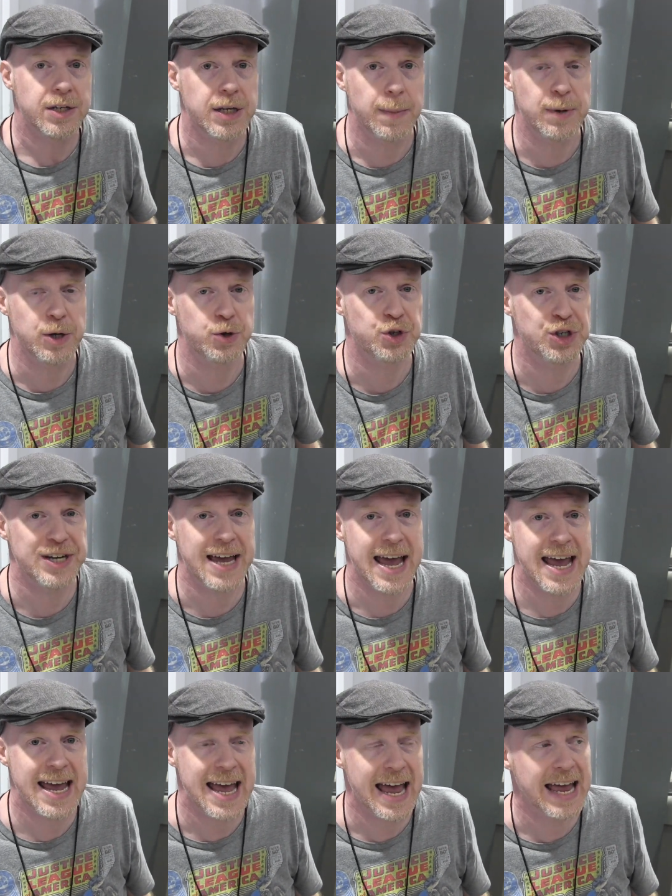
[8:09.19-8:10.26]

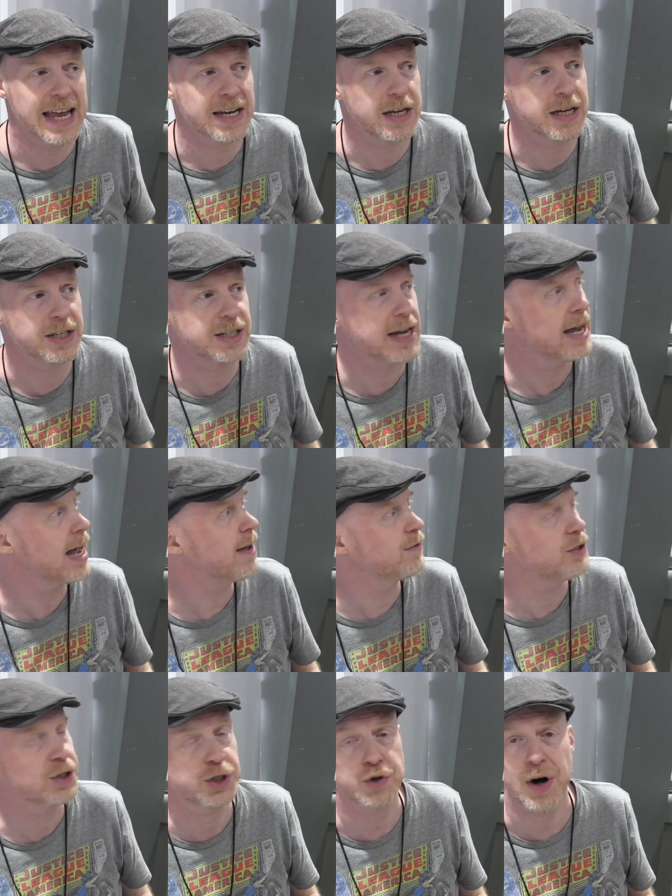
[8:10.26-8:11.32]
WGA and uh,
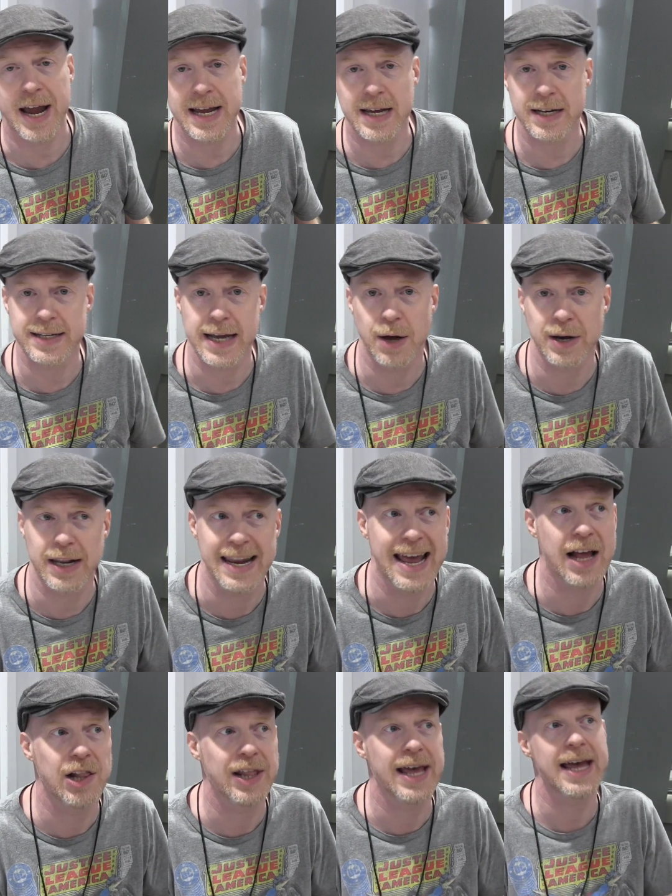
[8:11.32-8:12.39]
SAG-AFTRA strike down in
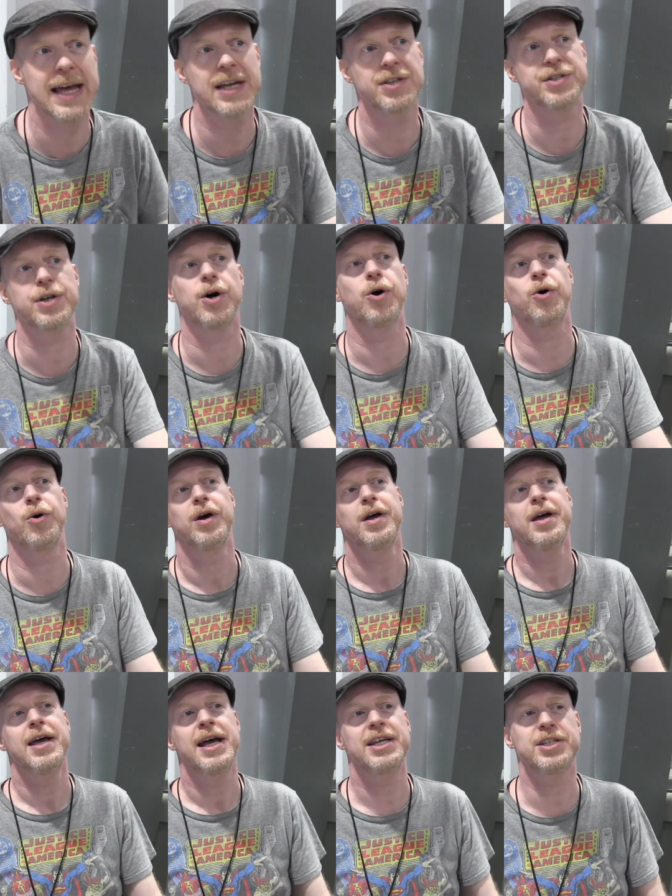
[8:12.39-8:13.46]
LA. So
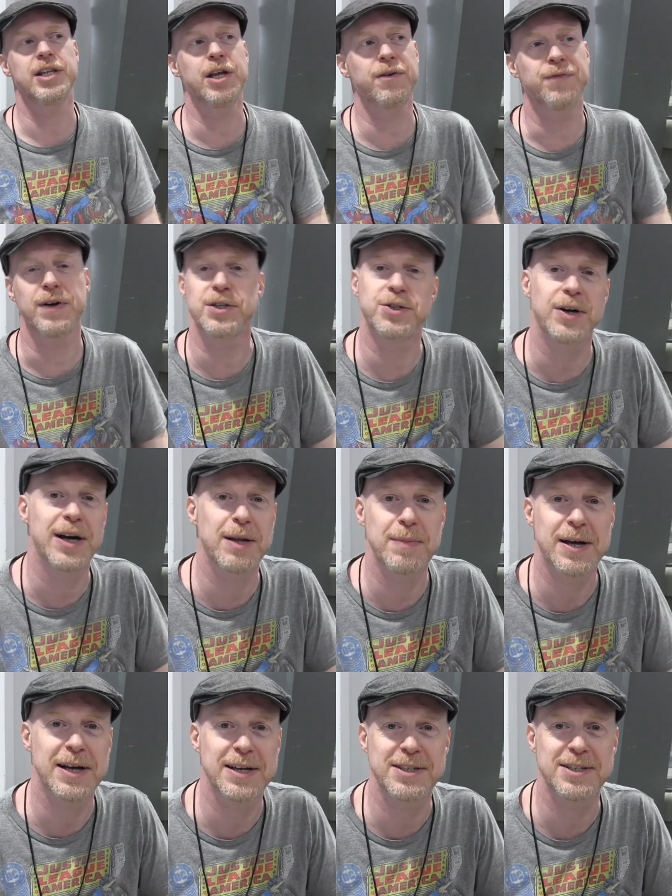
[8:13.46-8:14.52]
it's a little frustrating
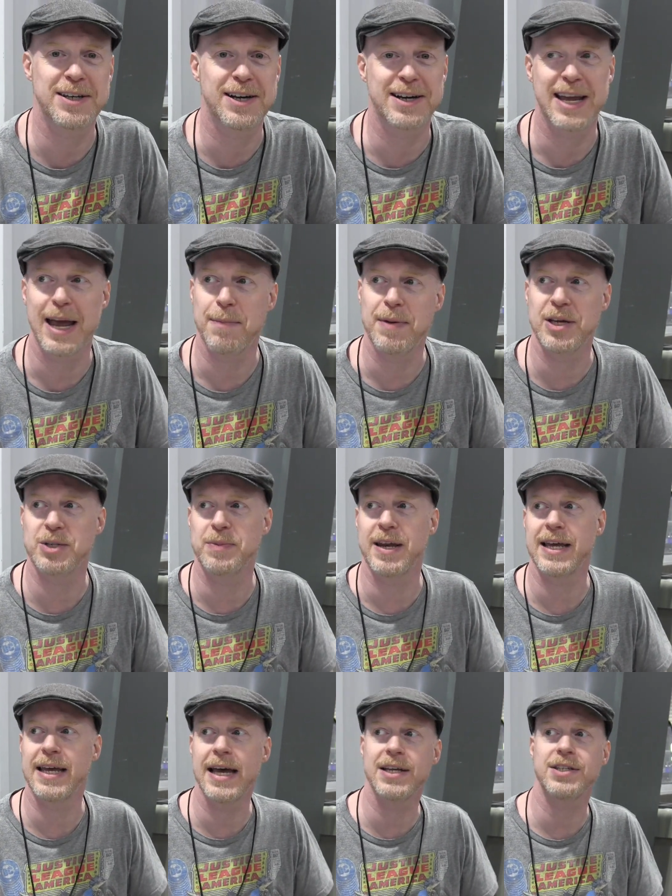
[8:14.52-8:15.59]
because there can't be as
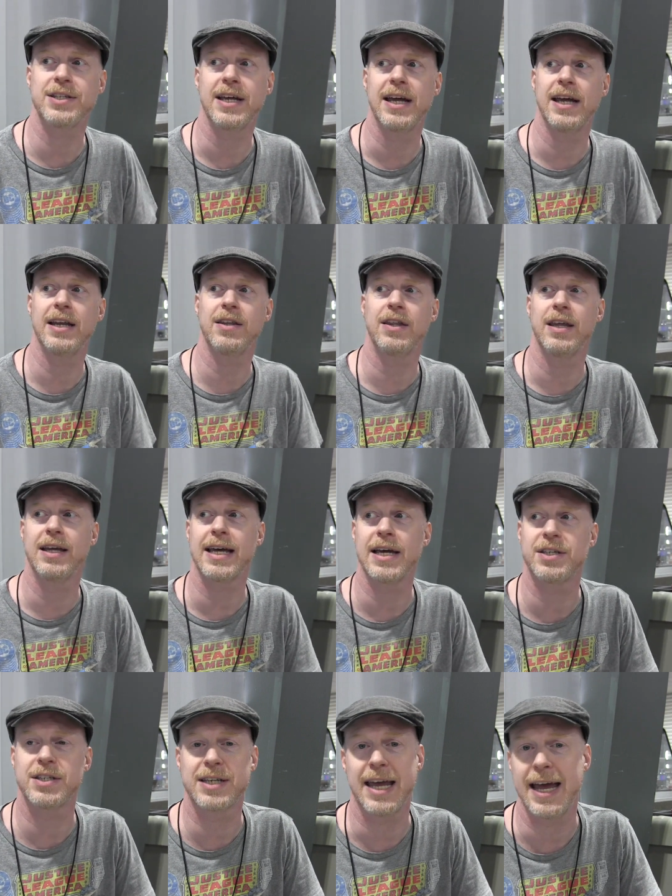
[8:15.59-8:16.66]
many guests, and the
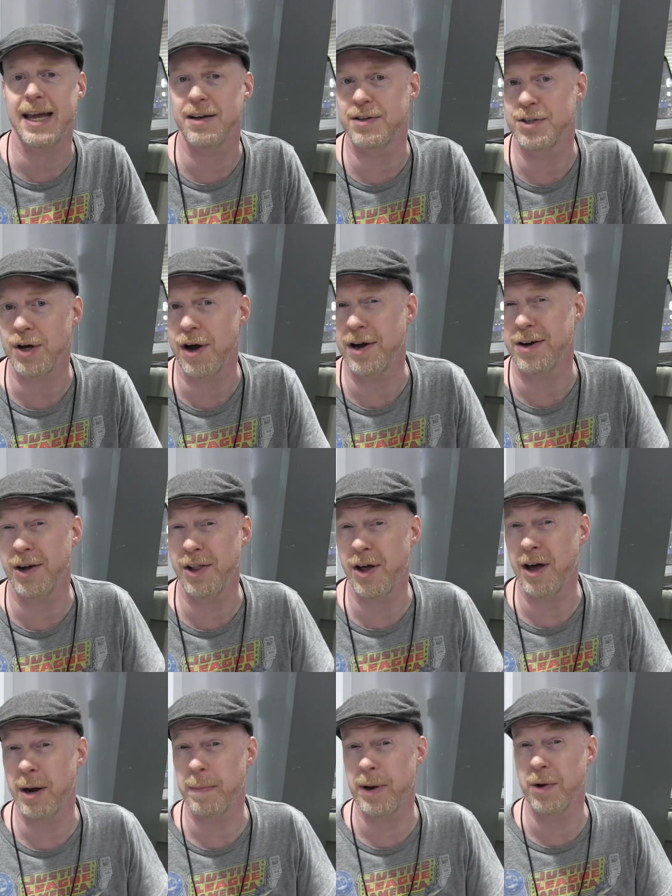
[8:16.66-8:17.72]
guests can't talk a
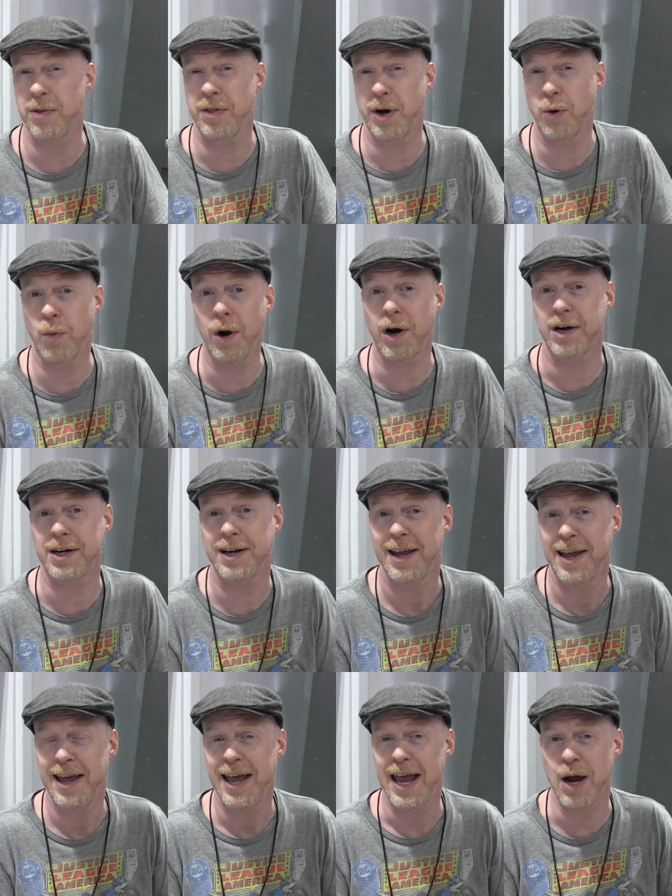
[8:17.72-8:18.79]
lot about their work.
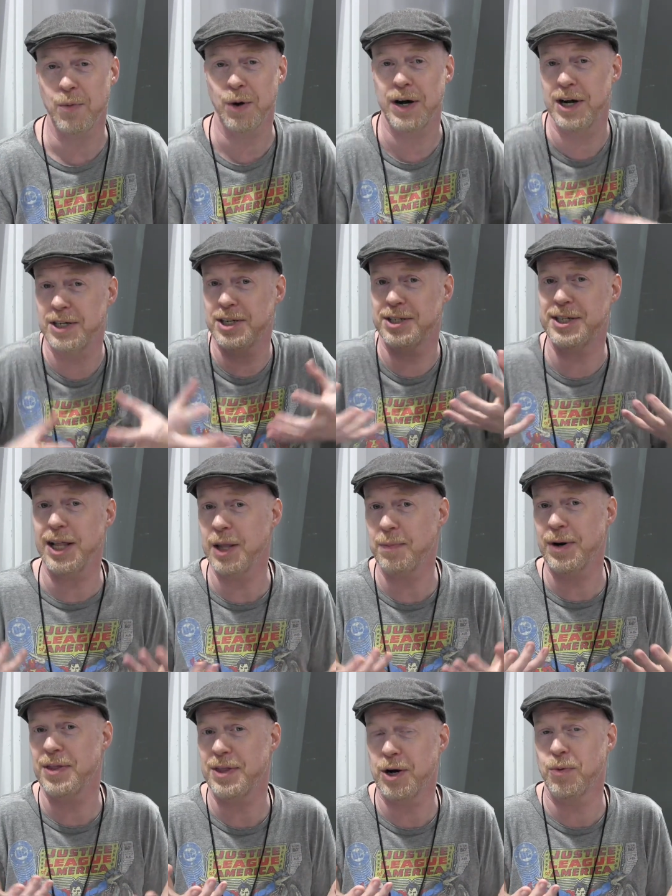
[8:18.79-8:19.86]
And we're here to
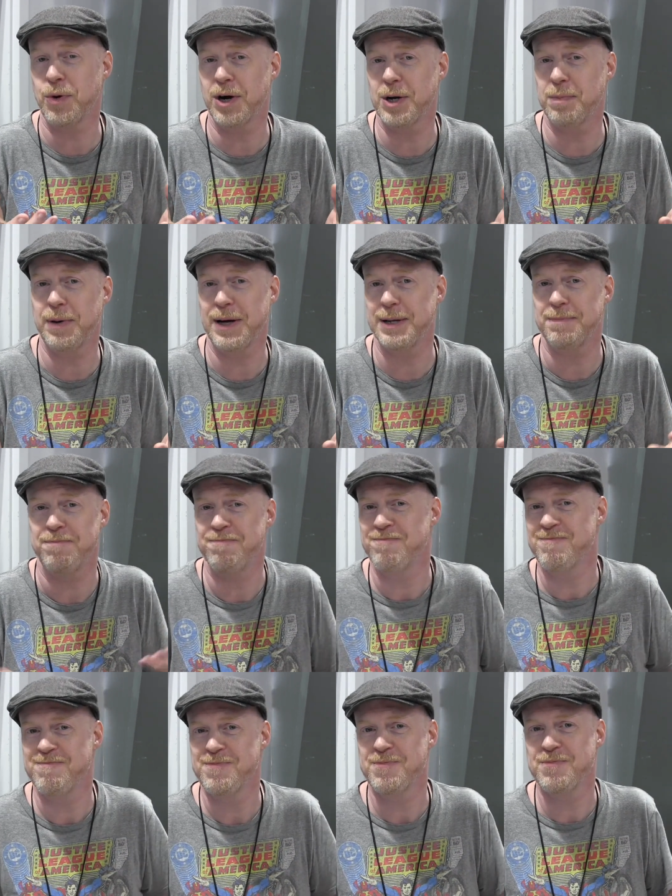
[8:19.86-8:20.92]
celebrate their work, but
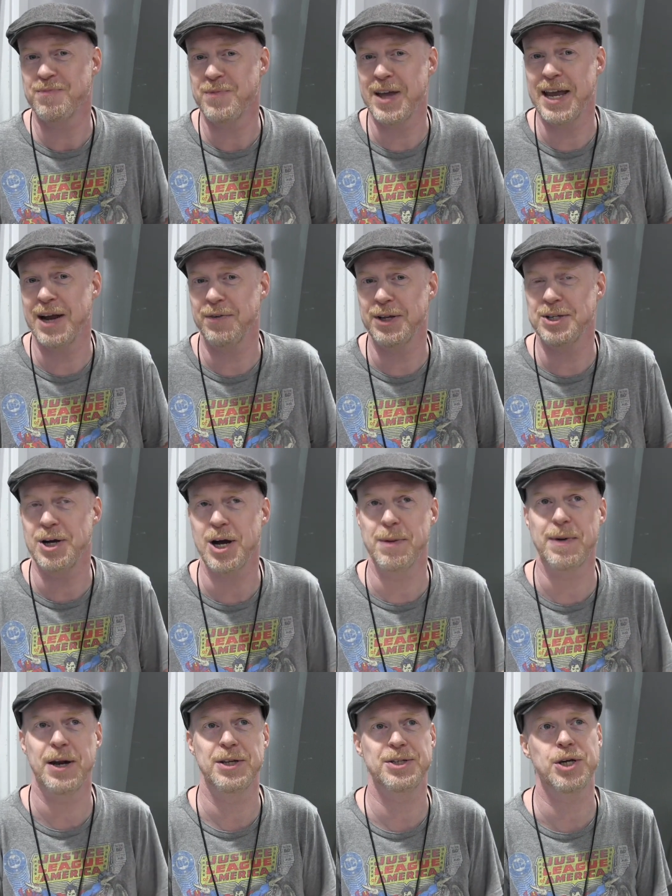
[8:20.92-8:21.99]
I can't really talk
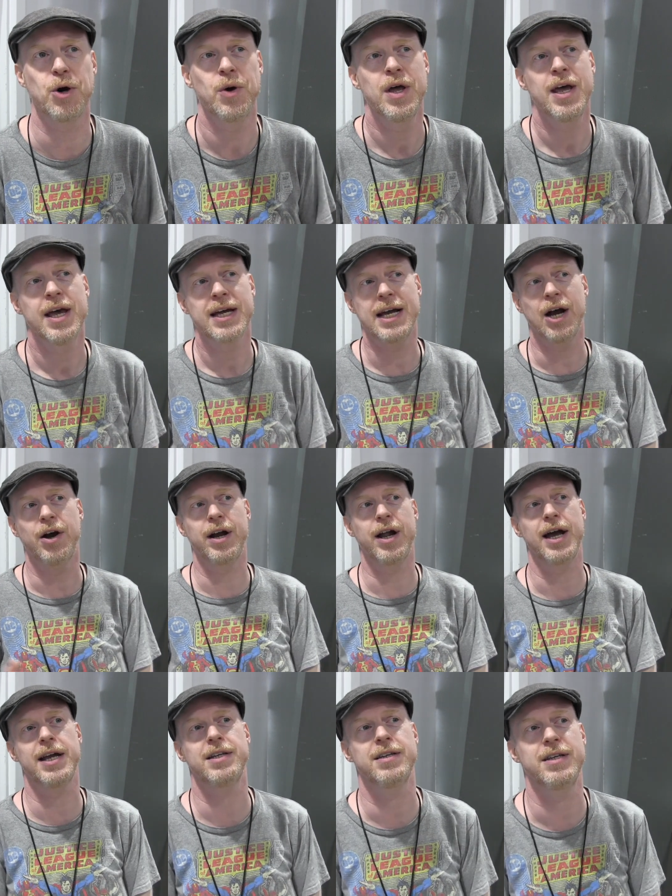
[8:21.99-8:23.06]
about it. So Cara and
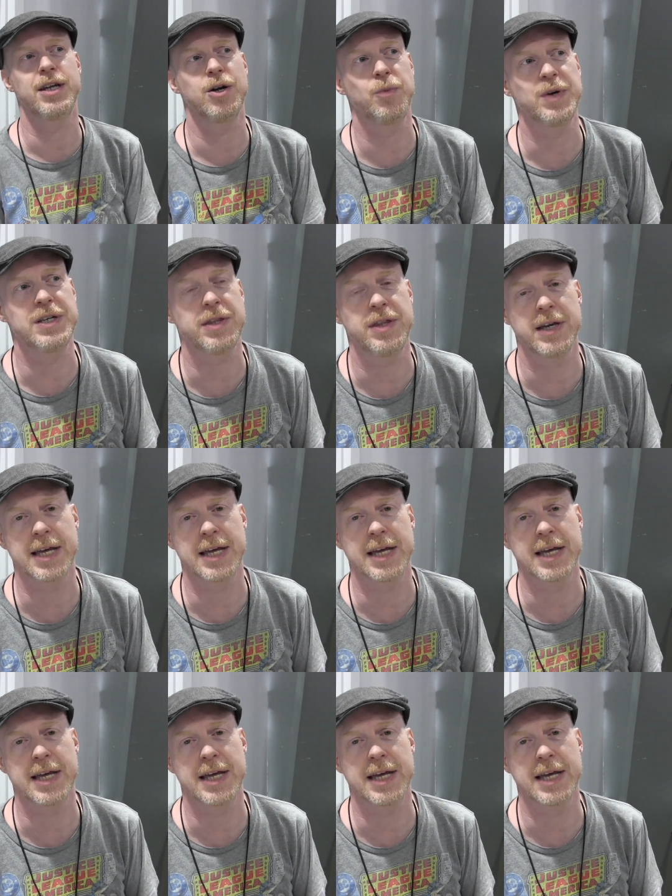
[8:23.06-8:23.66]
I, you know, we did